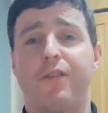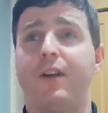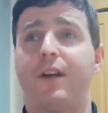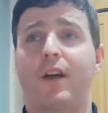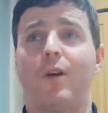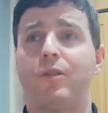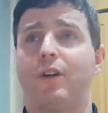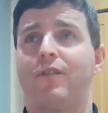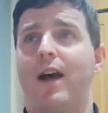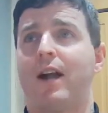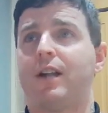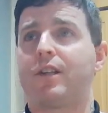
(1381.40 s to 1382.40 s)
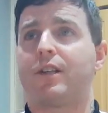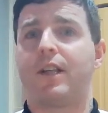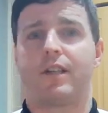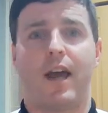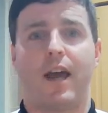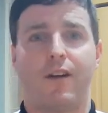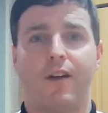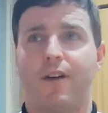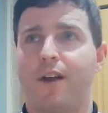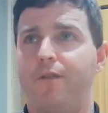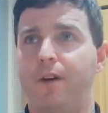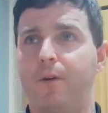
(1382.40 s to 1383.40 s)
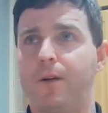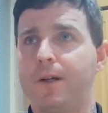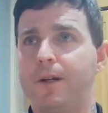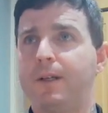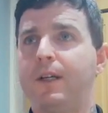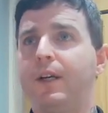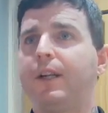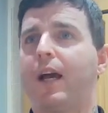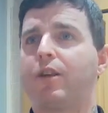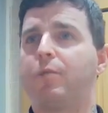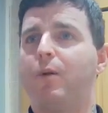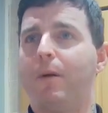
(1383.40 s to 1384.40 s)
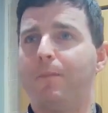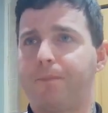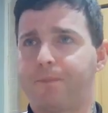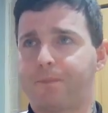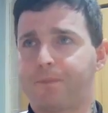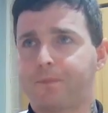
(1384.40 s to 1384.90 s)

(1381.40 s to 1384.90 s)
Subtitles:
everything that goes on around this area of Anfield. Next one.